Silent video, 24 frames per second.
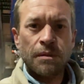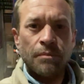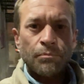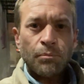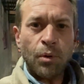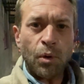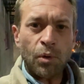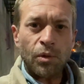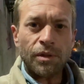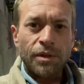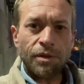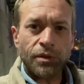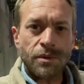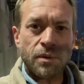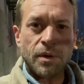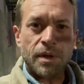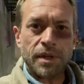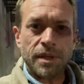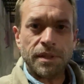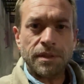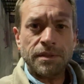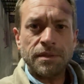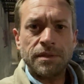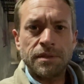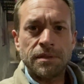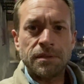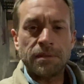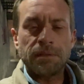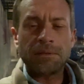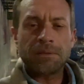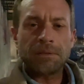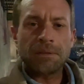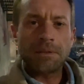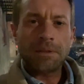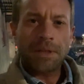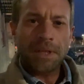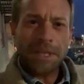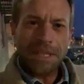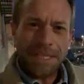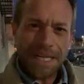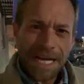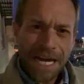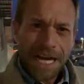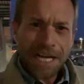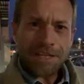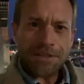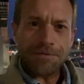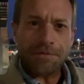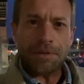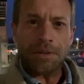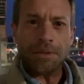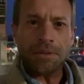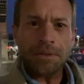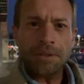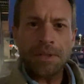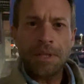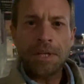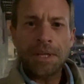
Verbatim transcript: Portland, Oregon, and Asheville